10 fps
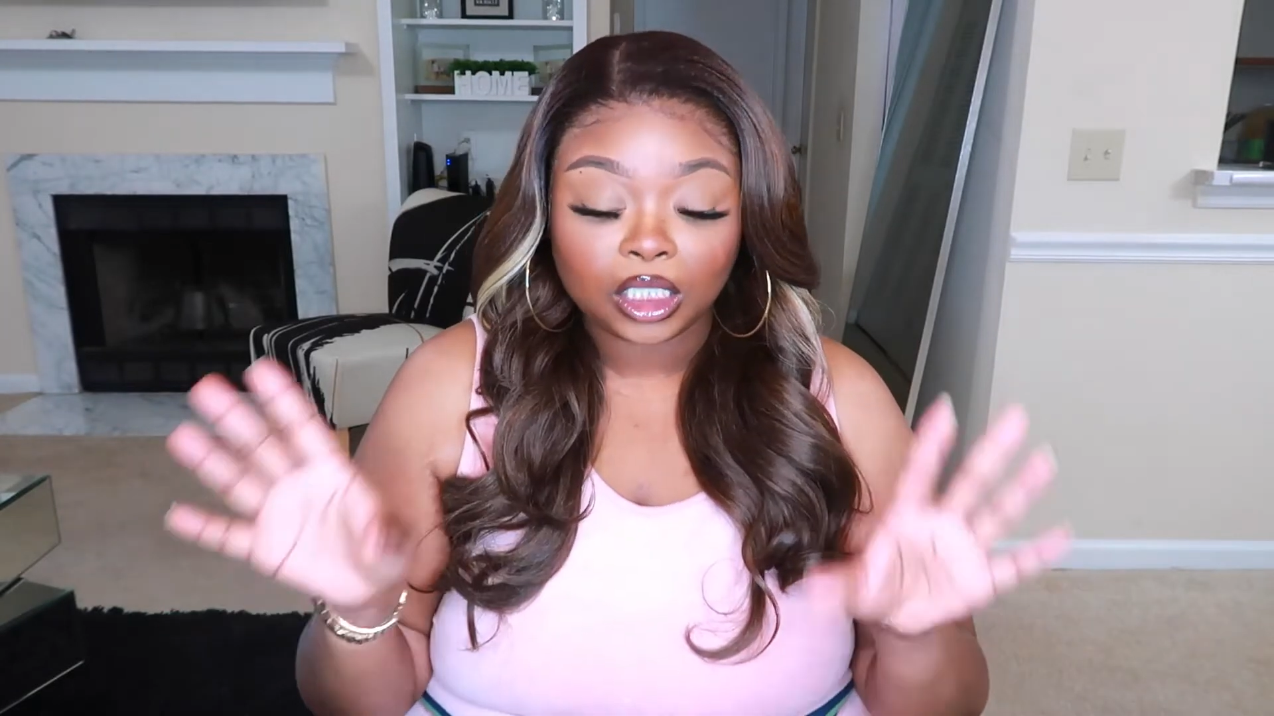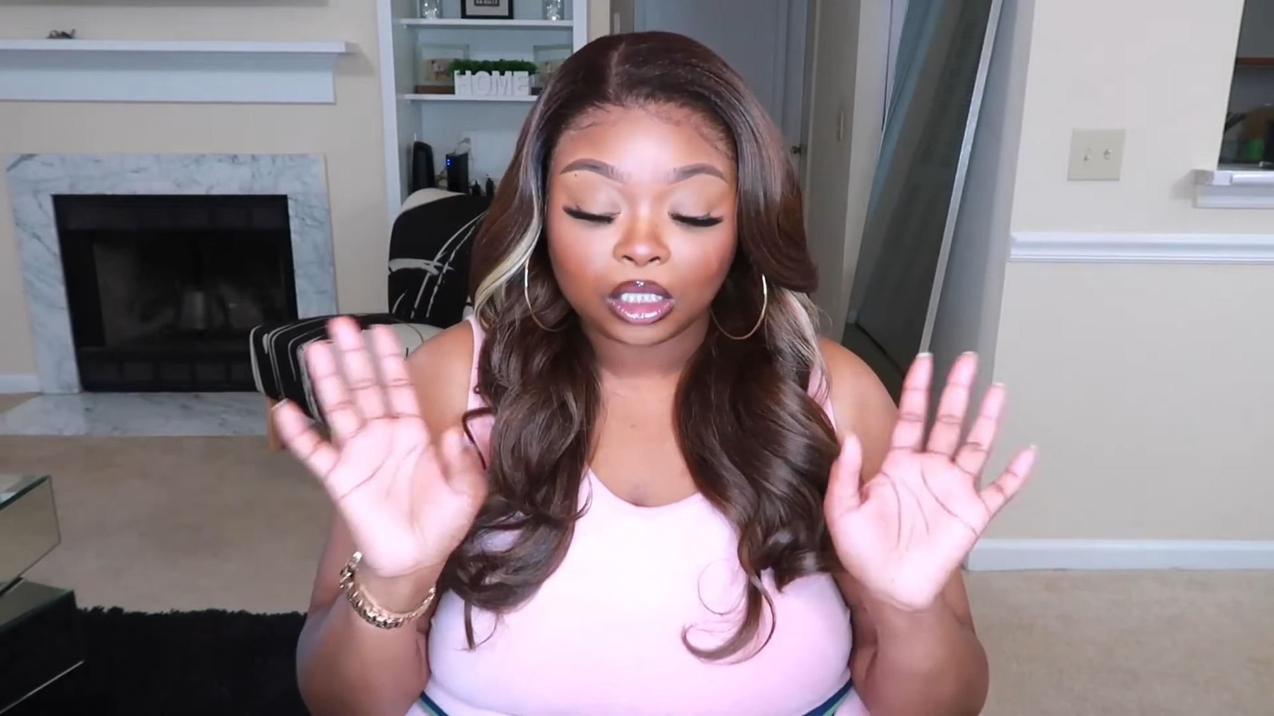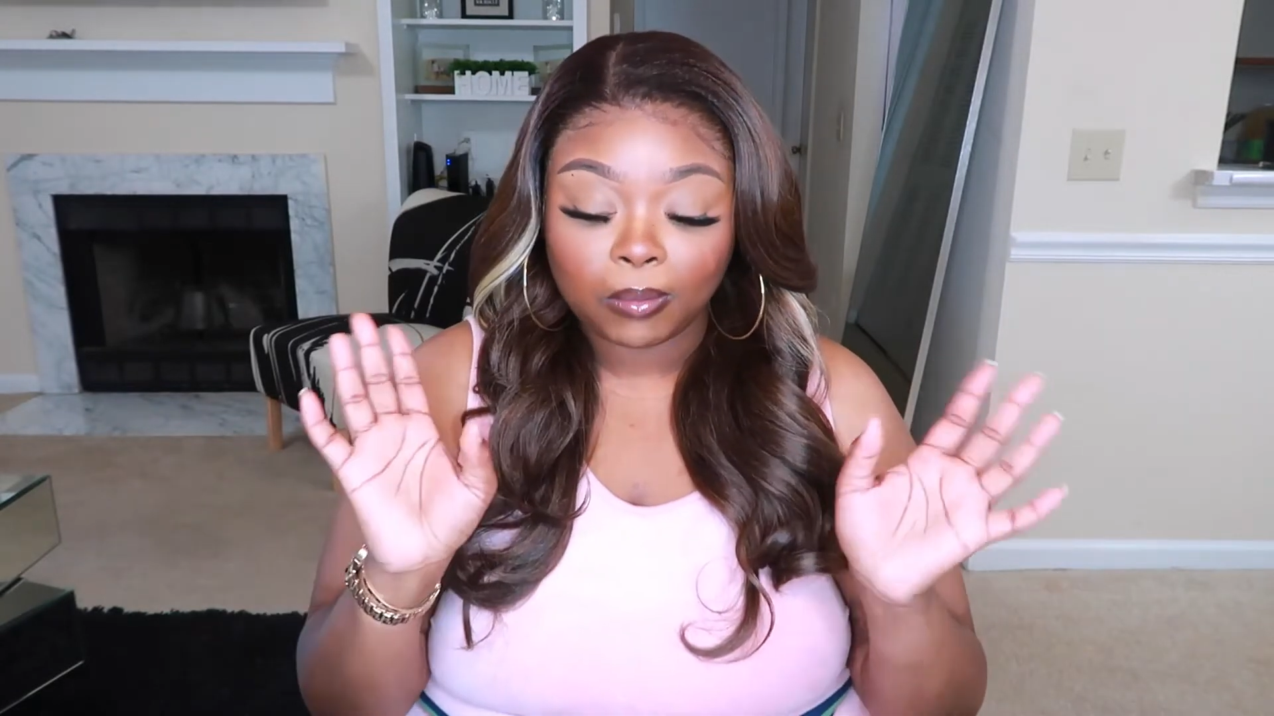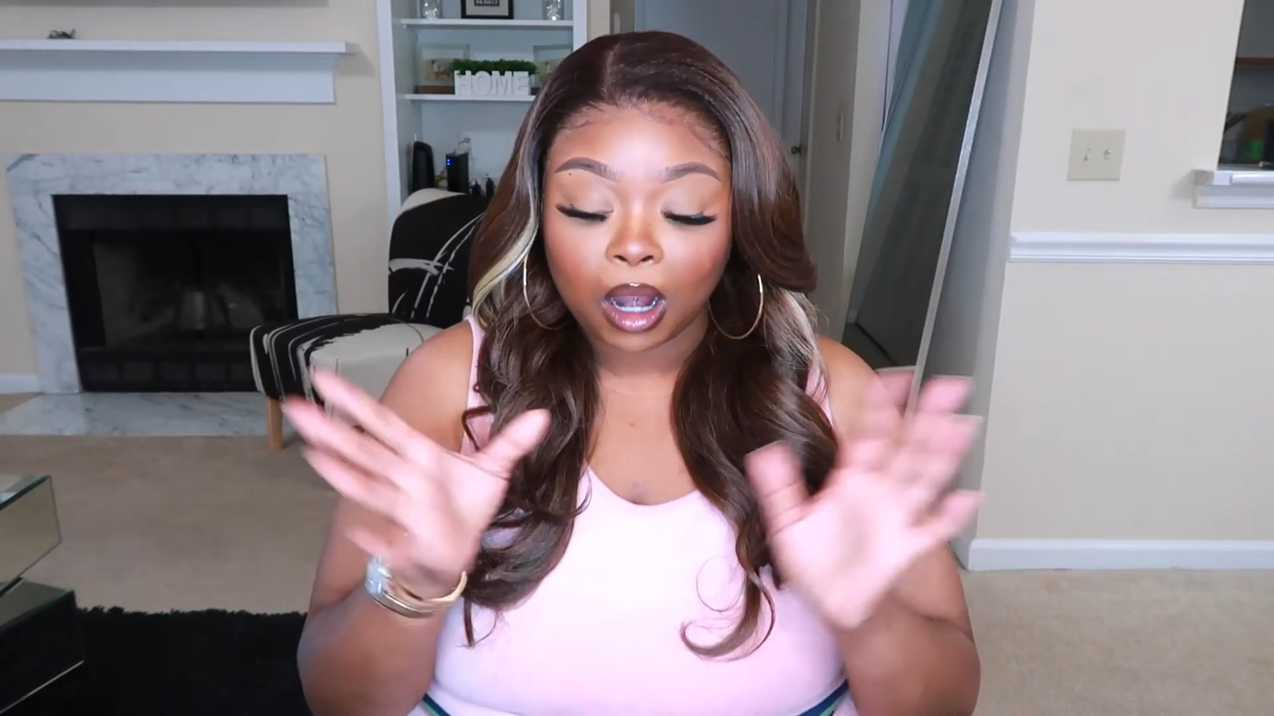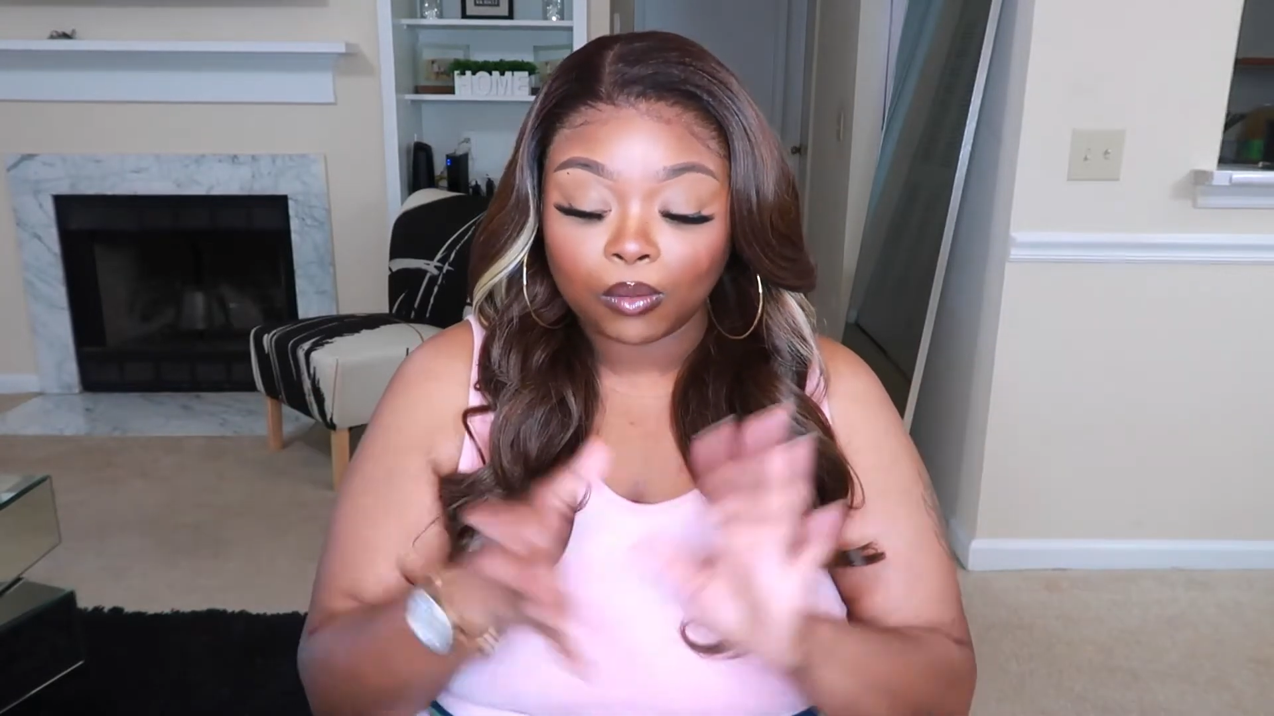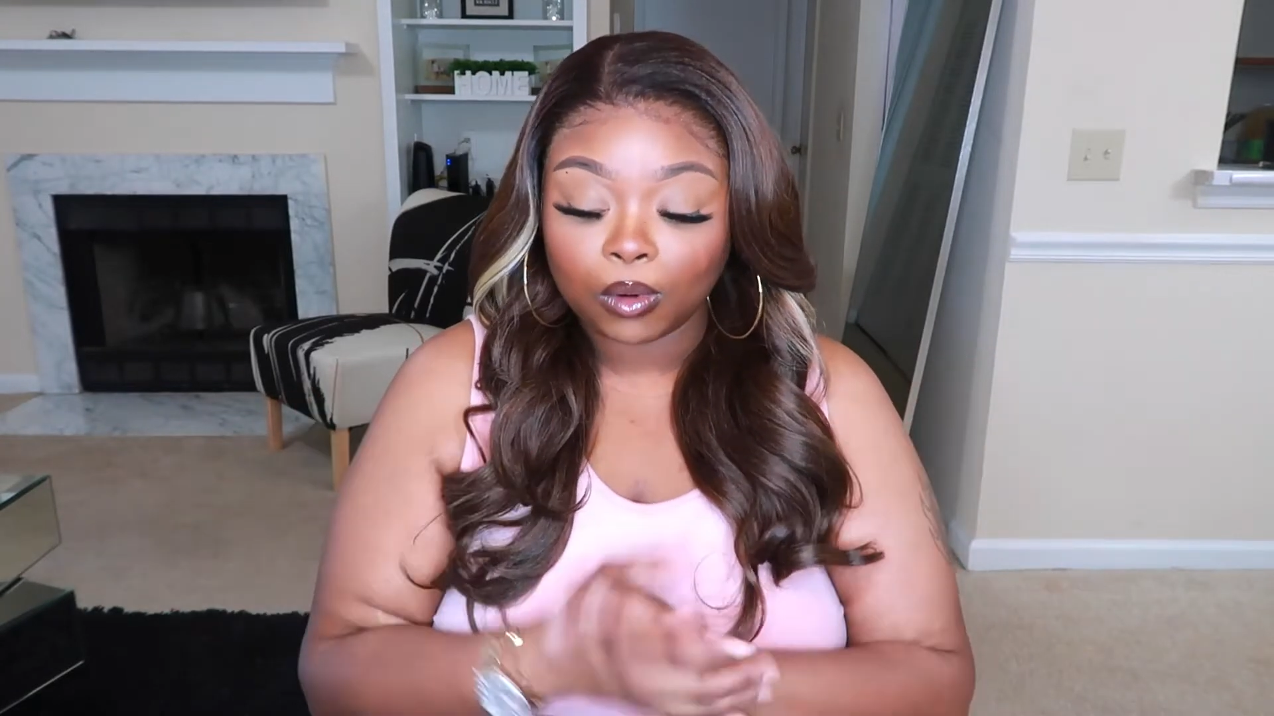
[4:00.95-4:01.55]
into my